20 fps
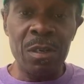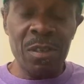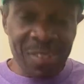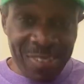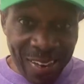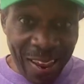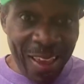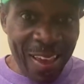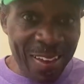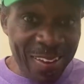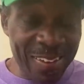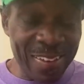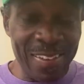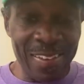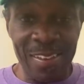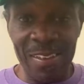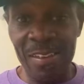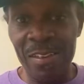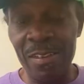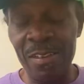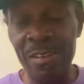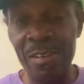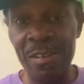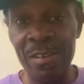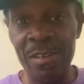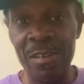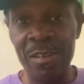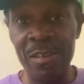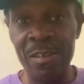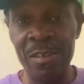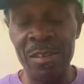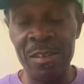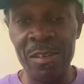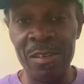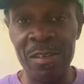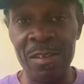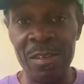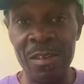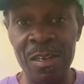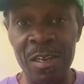daily
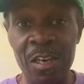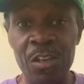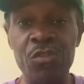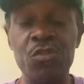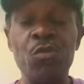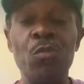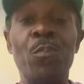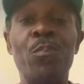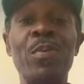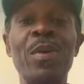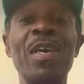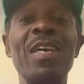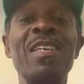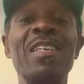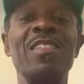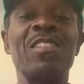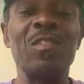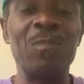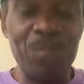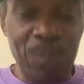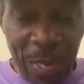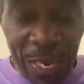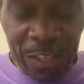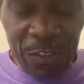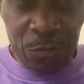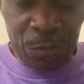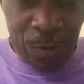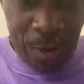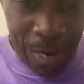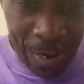to be in a space where